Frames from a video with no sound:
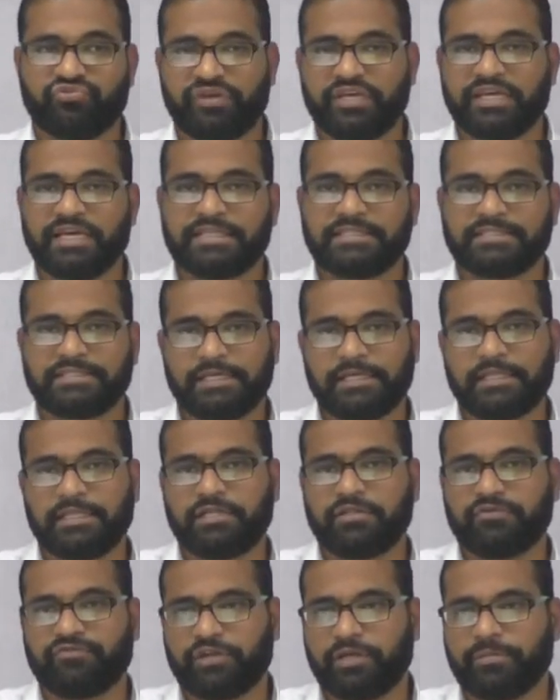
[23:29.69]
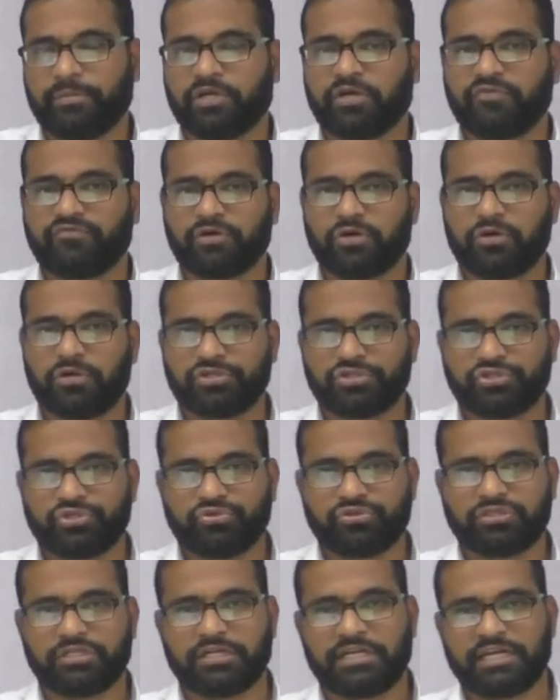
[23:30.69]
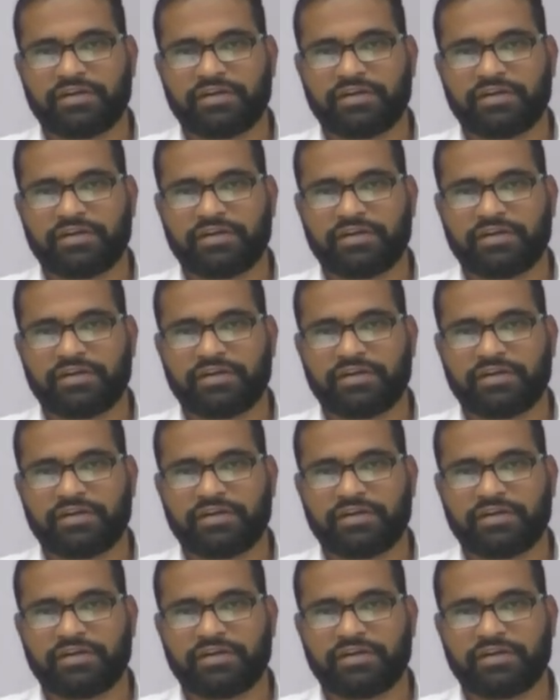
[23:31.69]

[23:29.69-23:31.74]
we can say that the framing of the constitution,